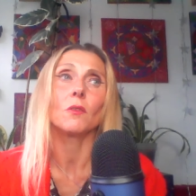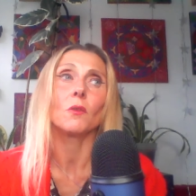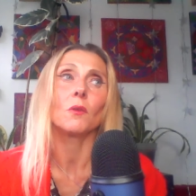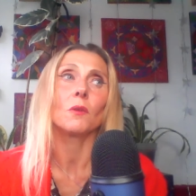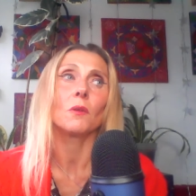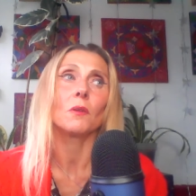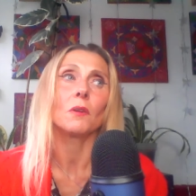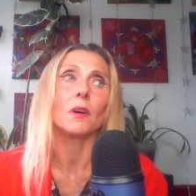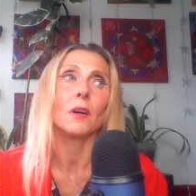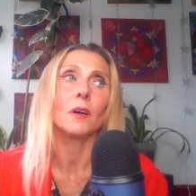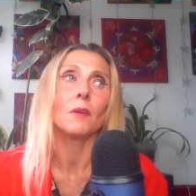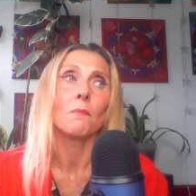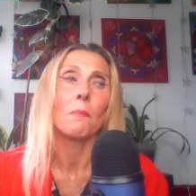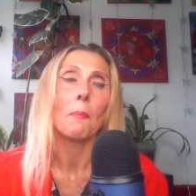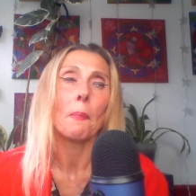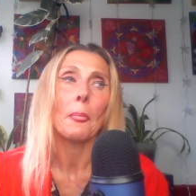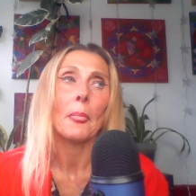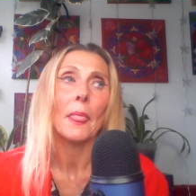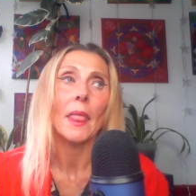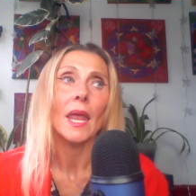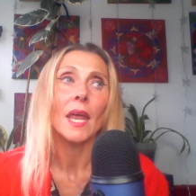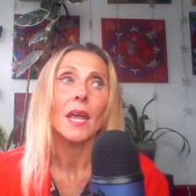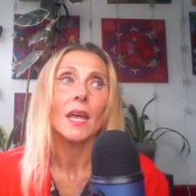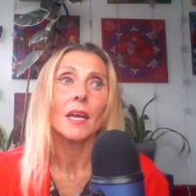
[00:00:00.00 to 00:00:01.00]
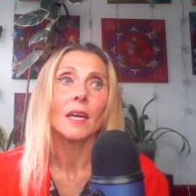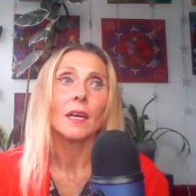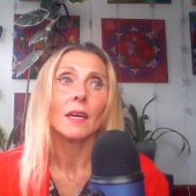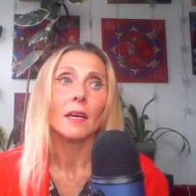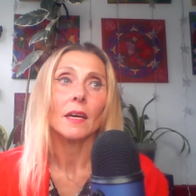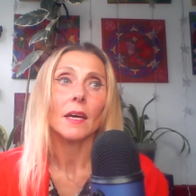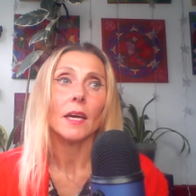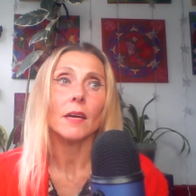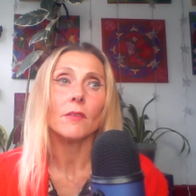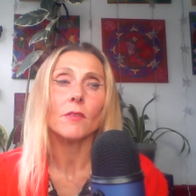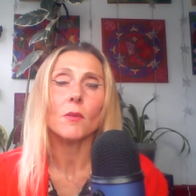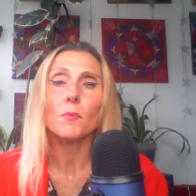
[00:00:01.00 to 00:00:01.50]
or
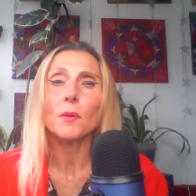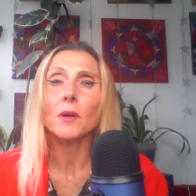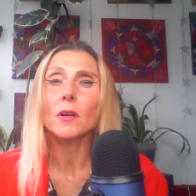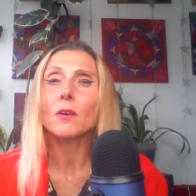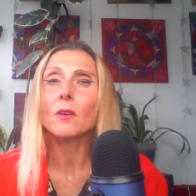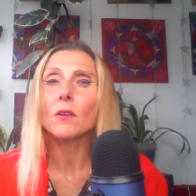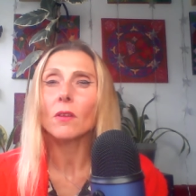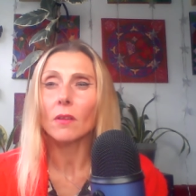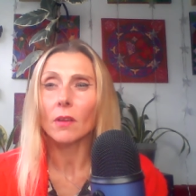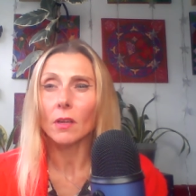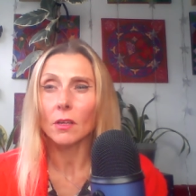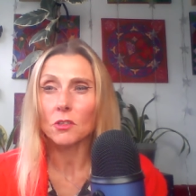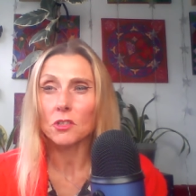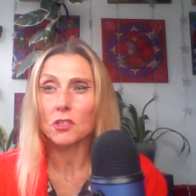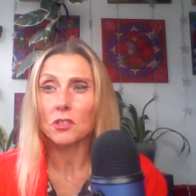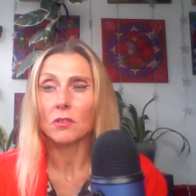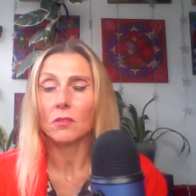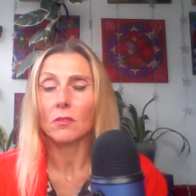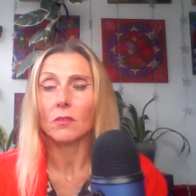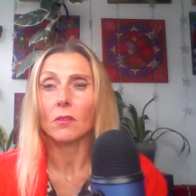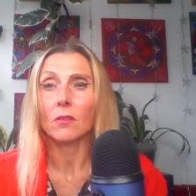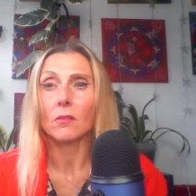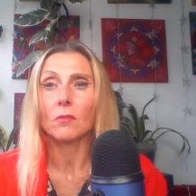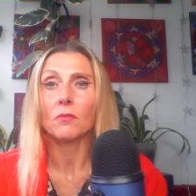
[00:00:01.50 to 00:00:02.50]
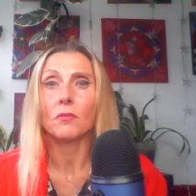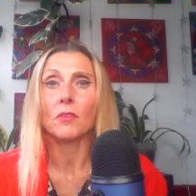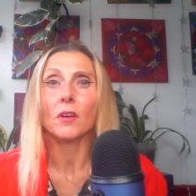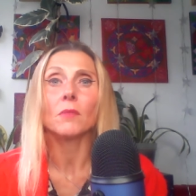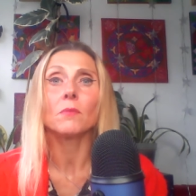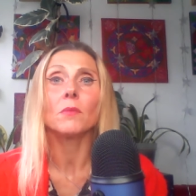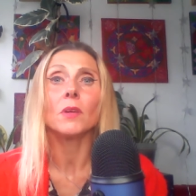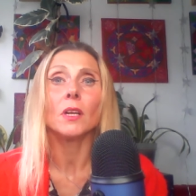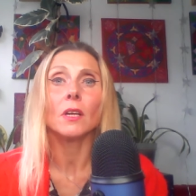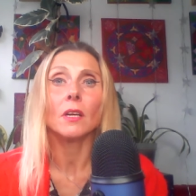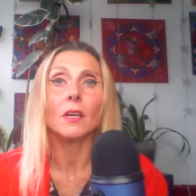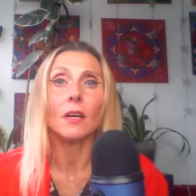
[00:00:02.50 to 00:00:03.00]
have a better connection, a
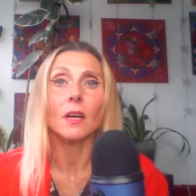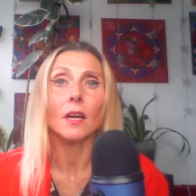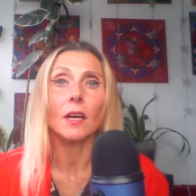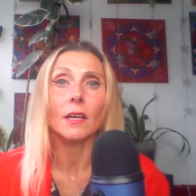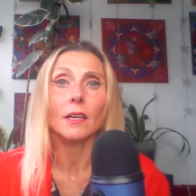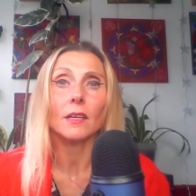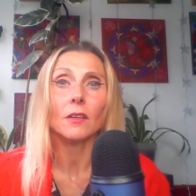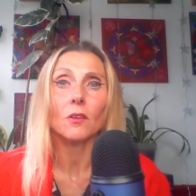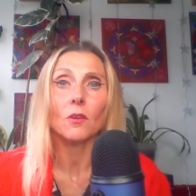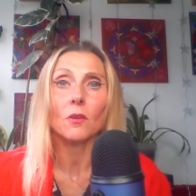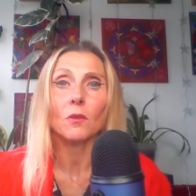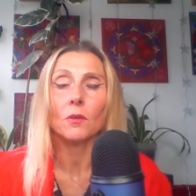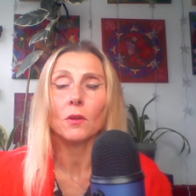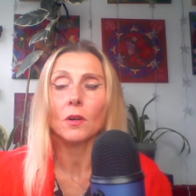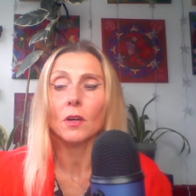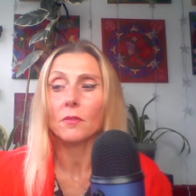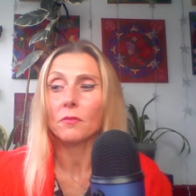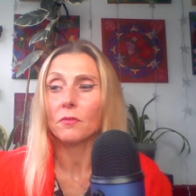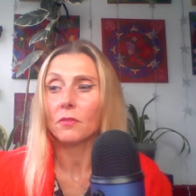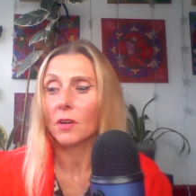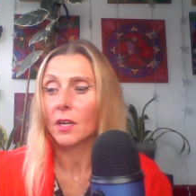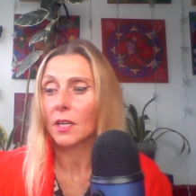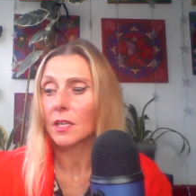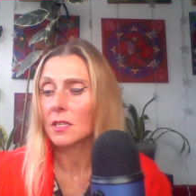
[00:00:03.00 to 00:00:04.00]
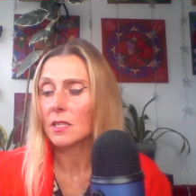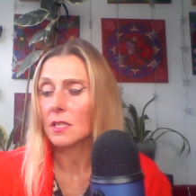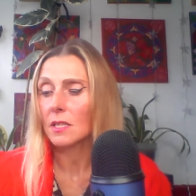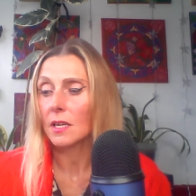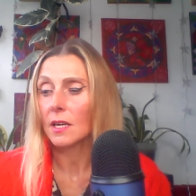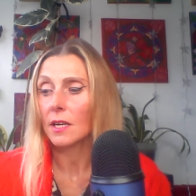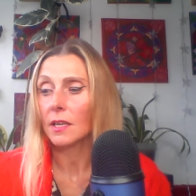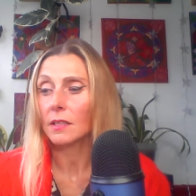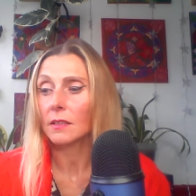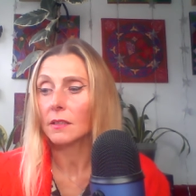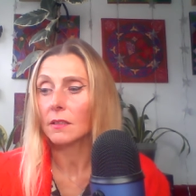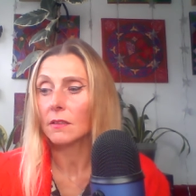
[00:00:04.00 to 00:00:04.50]
family like, or a friend's
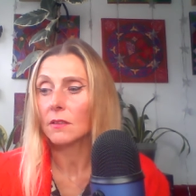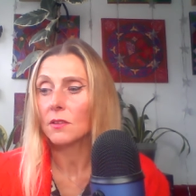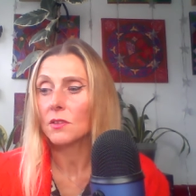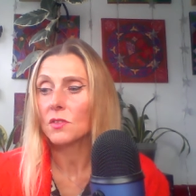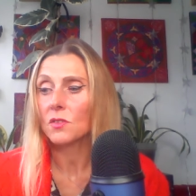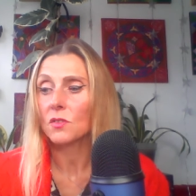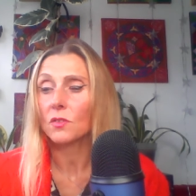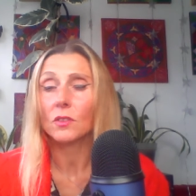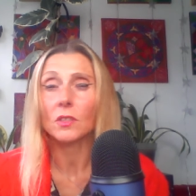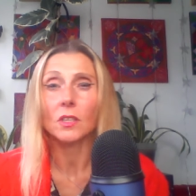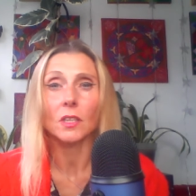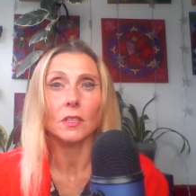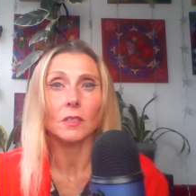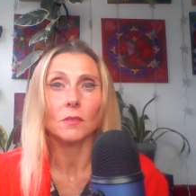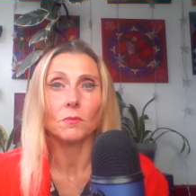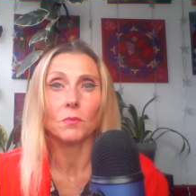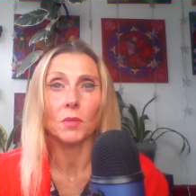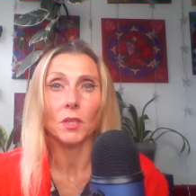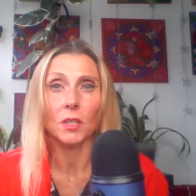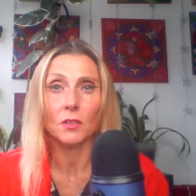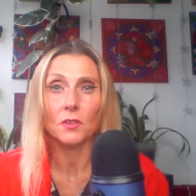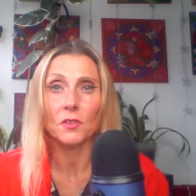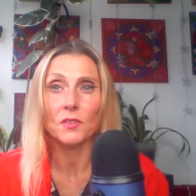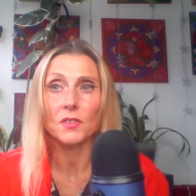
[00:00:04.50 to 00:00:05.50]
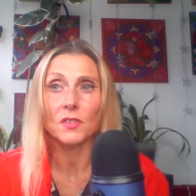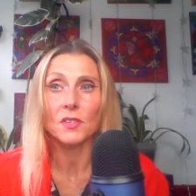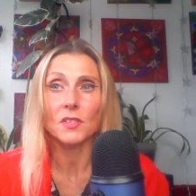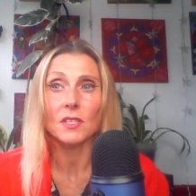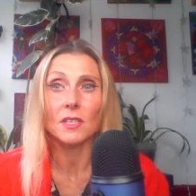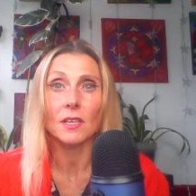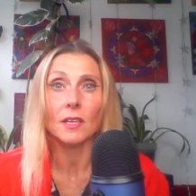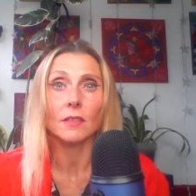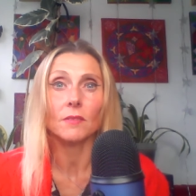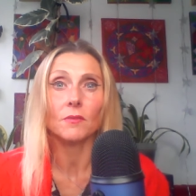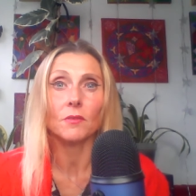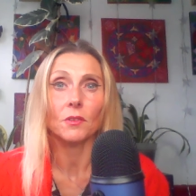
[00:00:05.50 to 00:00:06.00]
like, there are certain beers
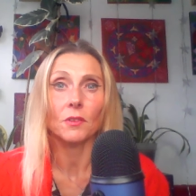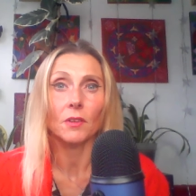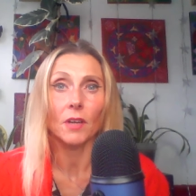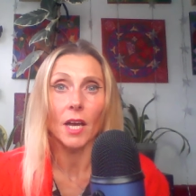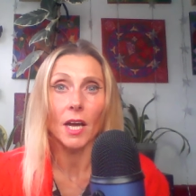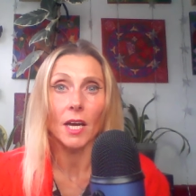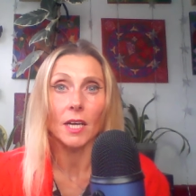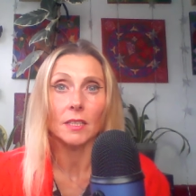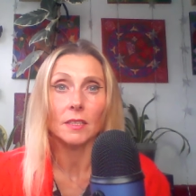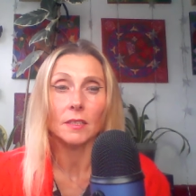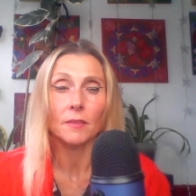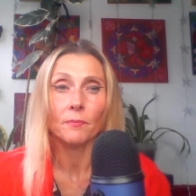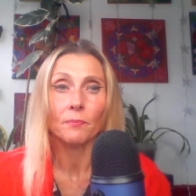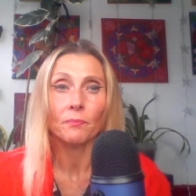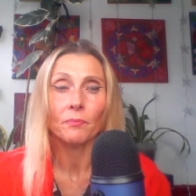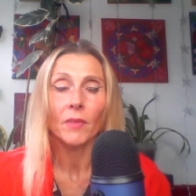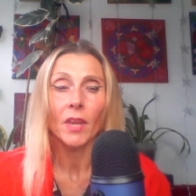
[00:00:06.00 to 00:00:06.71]
designed for that.